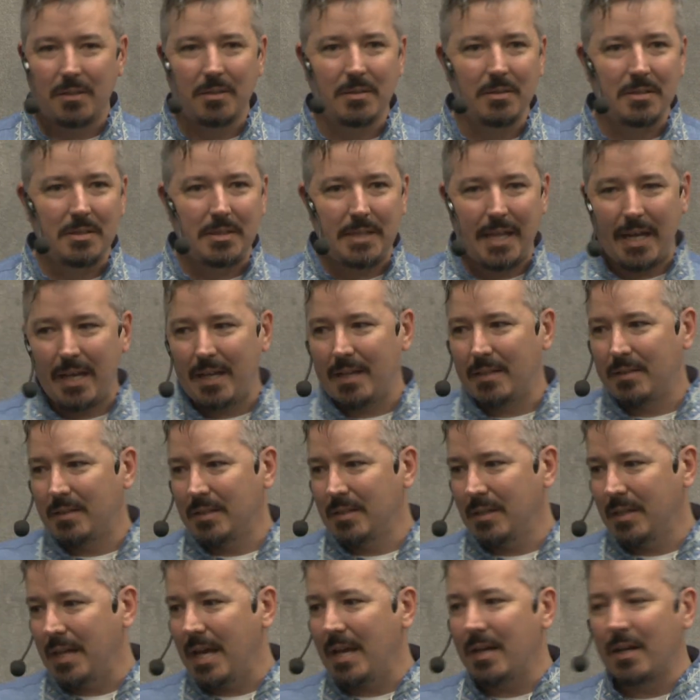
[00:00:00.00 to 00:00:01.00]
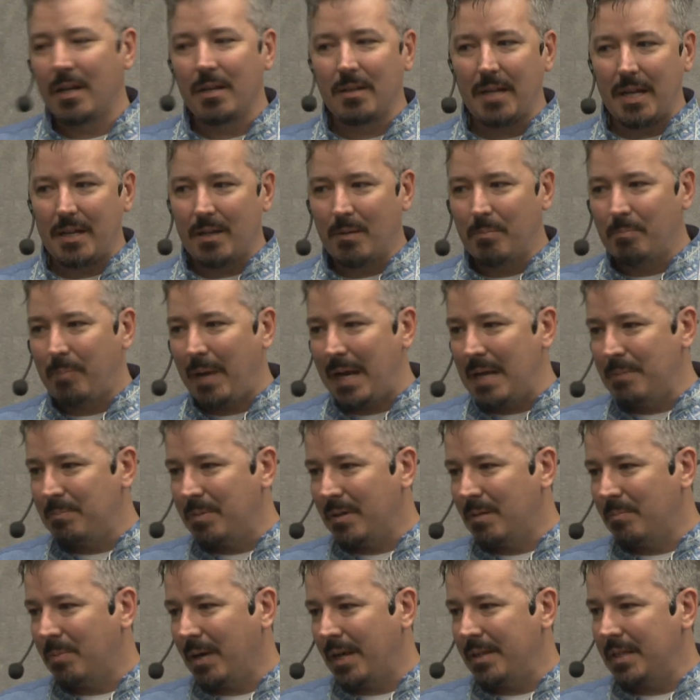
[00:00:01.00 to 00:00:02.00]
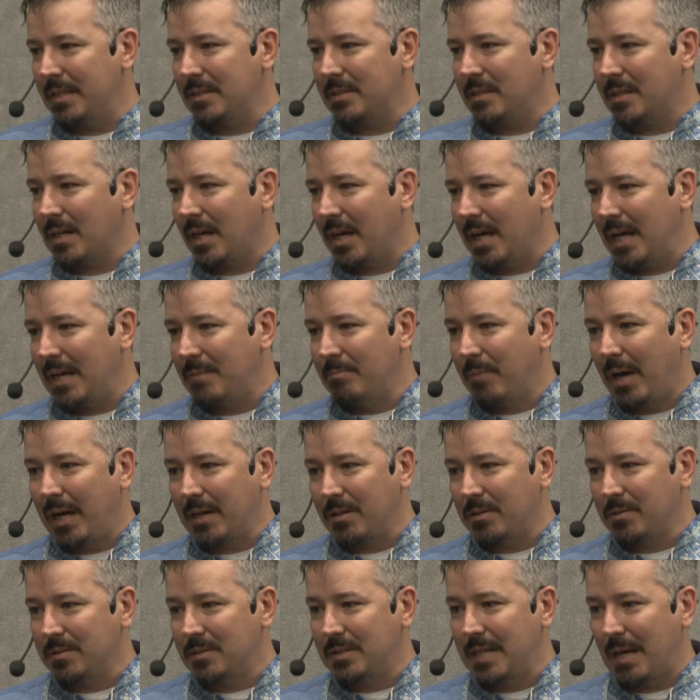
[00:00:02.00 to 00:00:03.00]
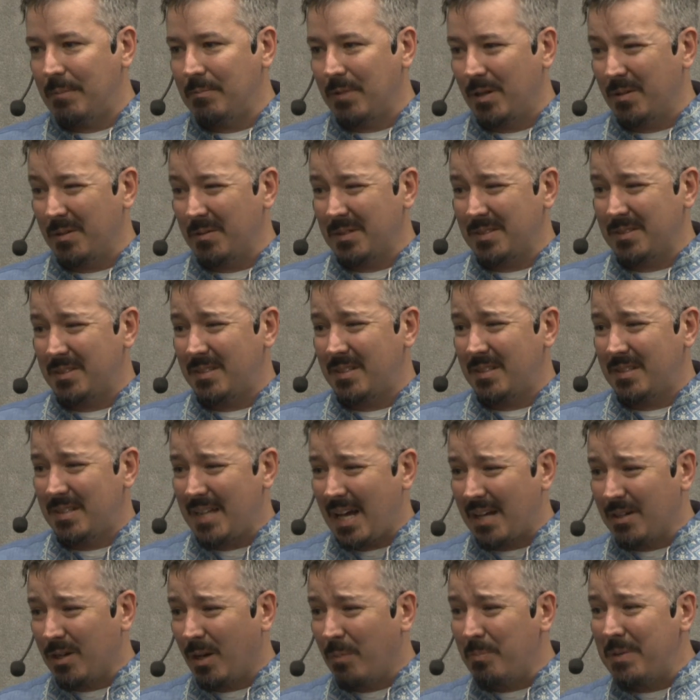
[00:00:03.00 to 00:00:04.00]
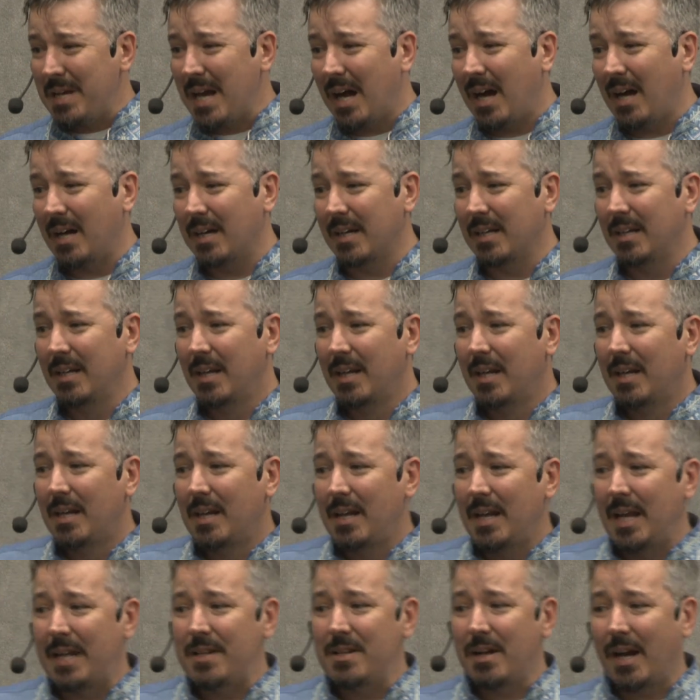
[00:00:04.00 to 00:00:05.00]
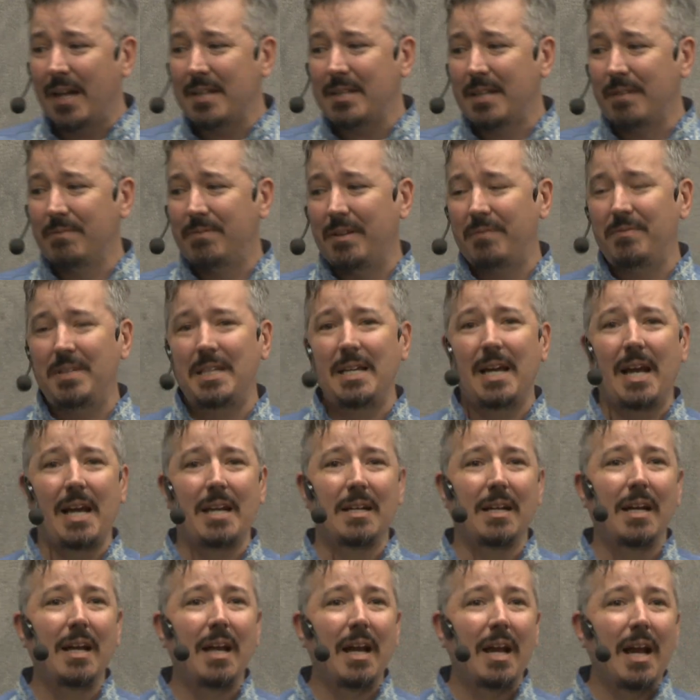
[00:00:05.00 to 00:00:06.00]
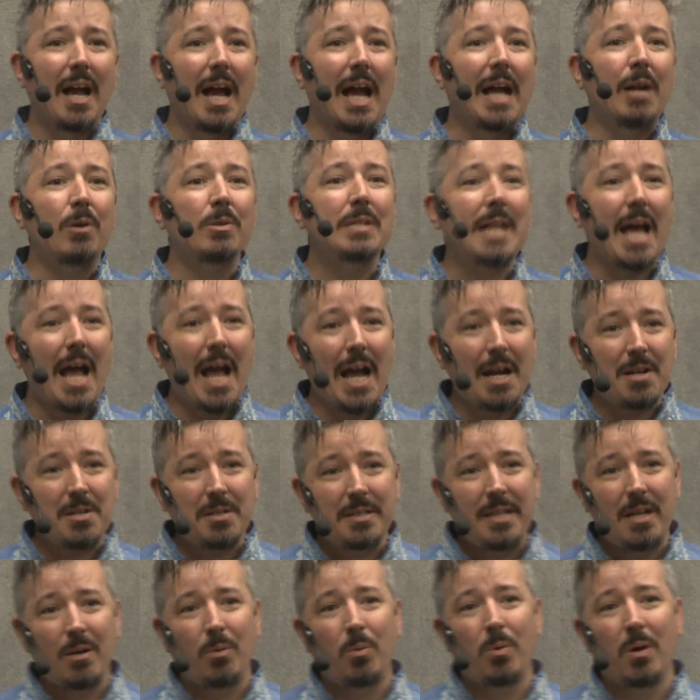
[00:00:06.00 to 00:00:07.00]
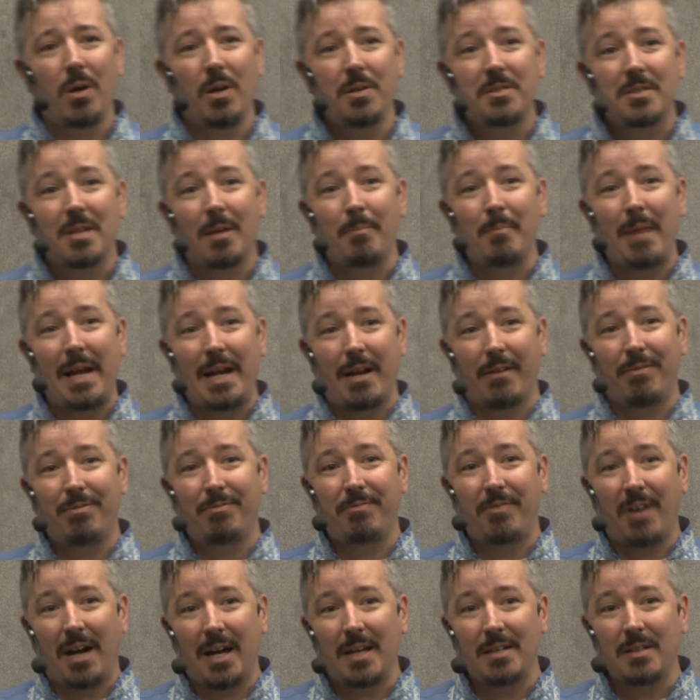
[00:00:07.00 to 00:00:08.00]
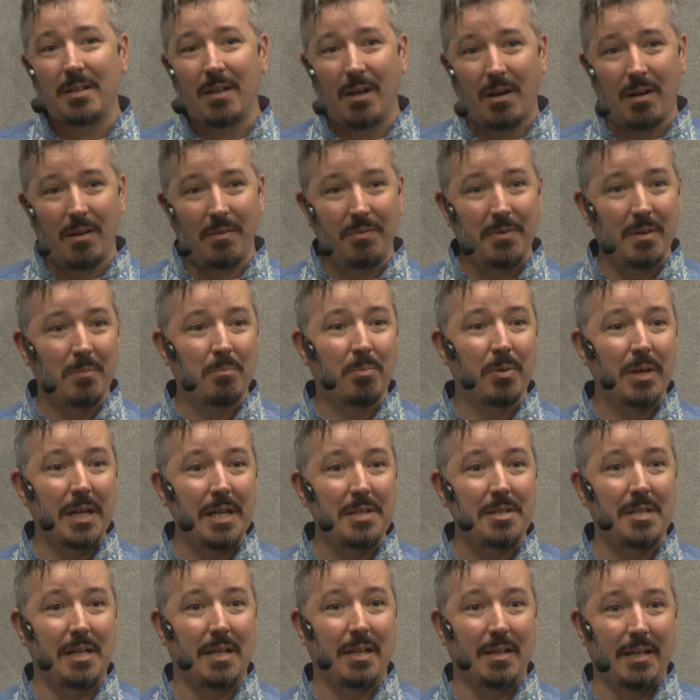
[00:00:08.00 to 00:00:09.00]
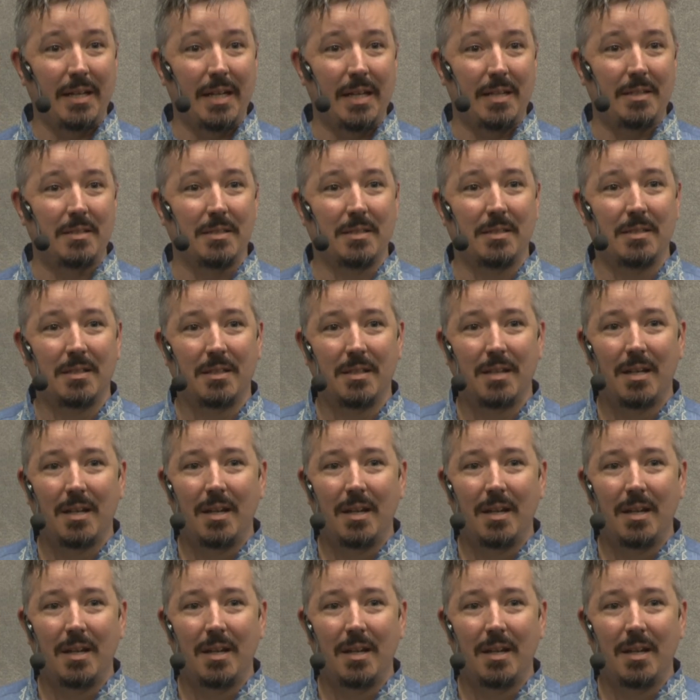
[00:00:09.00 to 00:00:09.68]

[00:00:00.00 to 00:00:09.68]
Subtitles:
said in a paper by this guy, Michael Dunlop Young, in 1958. And it was actually a word to make fun of the British elite.